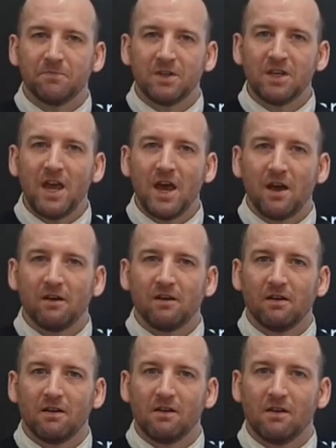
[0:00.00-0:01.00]
Yeah,
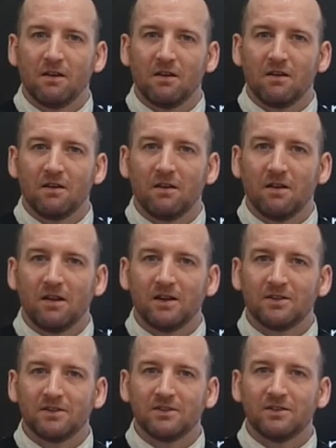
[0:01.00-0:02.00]

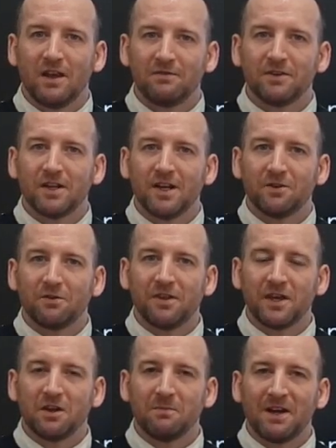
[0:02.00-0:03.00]
let's have a little
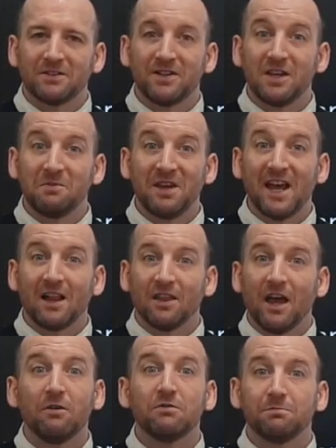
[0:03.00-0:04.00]
think about TBL now.